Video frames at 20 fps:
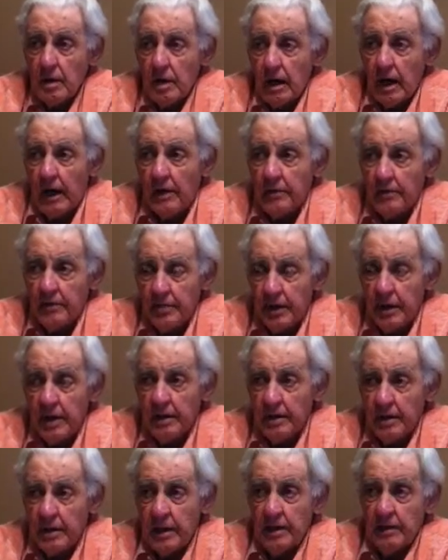I
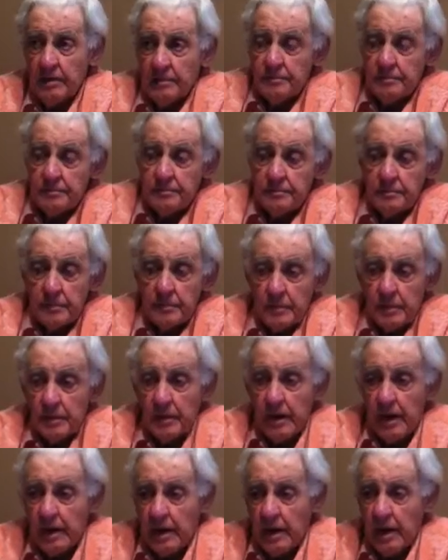think they
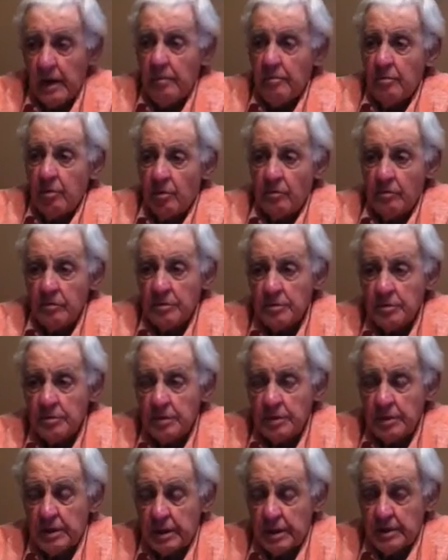came over to the
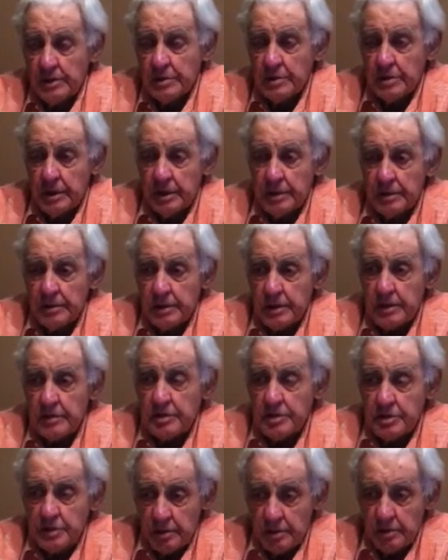United States
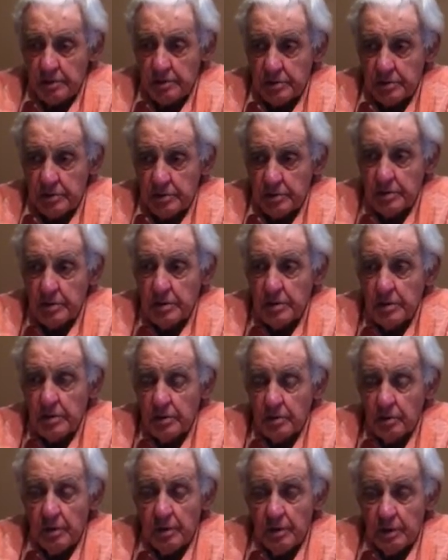as children
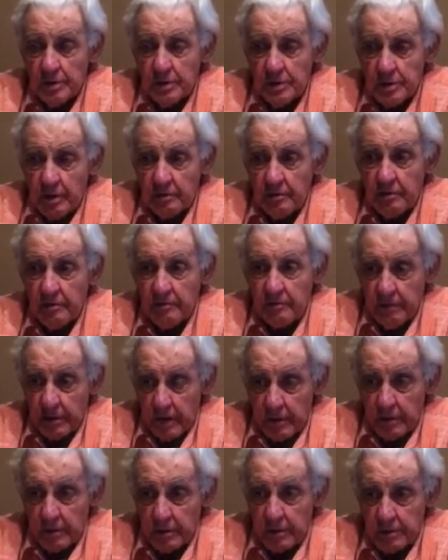with their separate
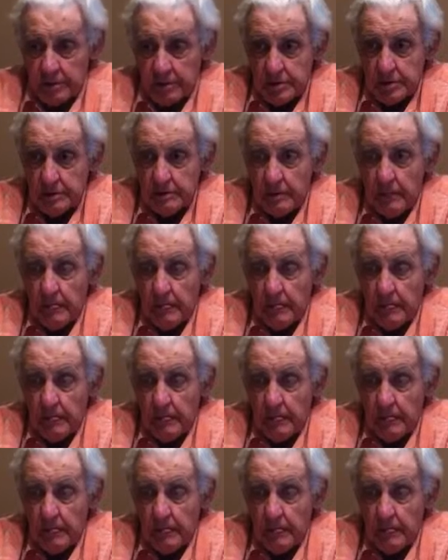families.